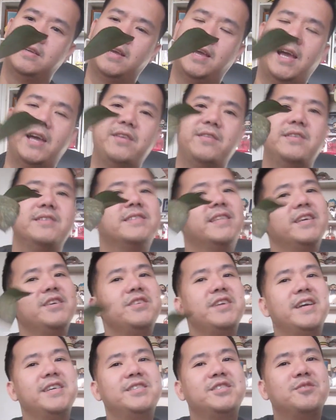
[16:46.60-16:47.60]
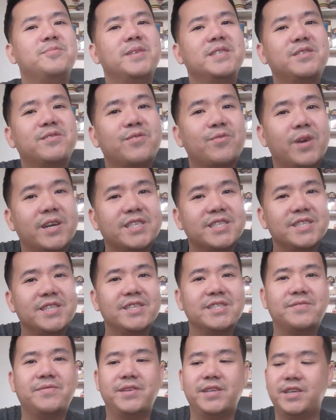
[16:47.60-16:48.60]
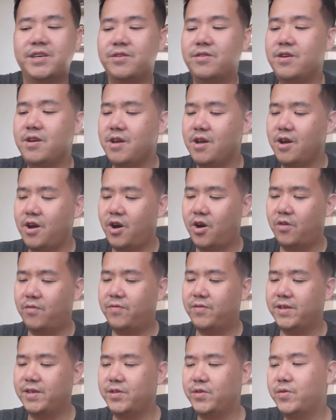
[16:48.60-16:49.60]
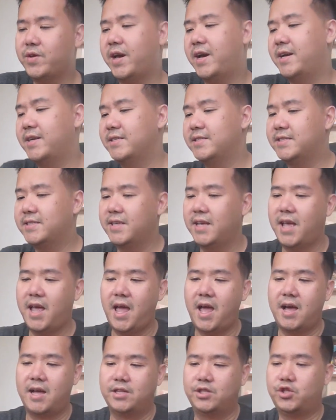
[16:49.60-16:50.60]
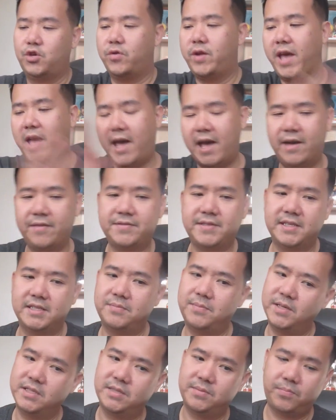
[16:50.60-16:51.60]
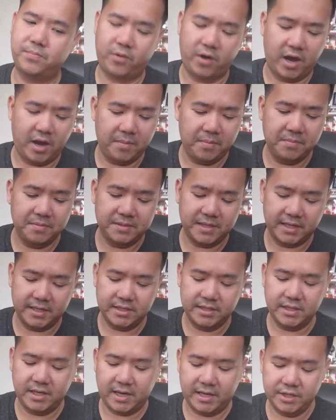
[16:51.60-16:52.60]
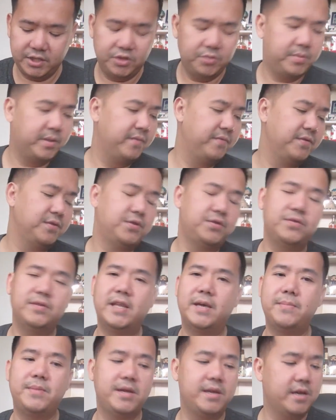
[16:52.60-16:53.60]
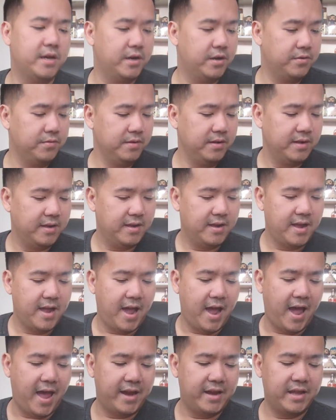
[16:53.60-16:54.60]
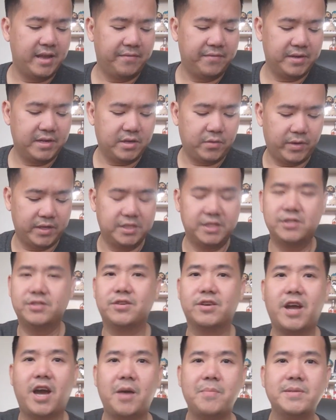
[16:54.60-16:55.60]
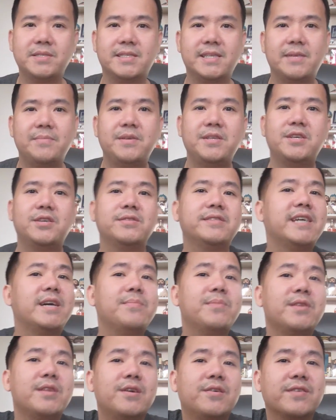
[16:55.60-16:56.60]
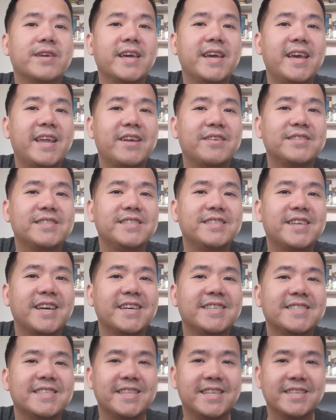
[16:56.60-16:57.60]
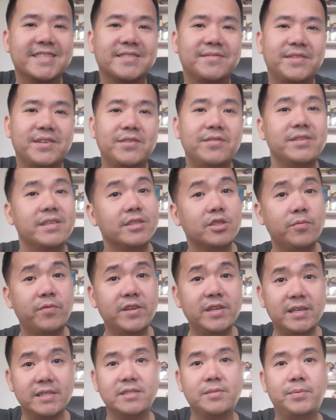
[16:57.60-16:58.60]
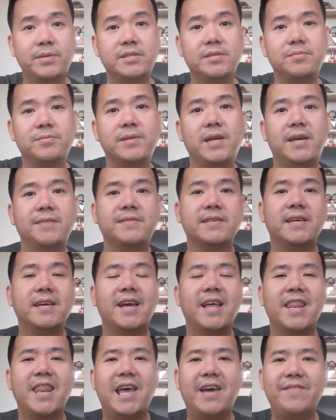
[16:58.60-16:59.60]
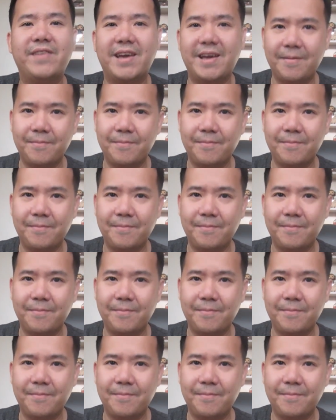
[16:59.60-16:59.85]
Anyways, thank you guys so much for watching this video. Hopefully you guys don't have such much problems like I do, but if you do, let me know. And if you have any questions or comments, let me know down below, okay? And I'll see you guys in the next video. And don't forget to press subscribe. Love ya.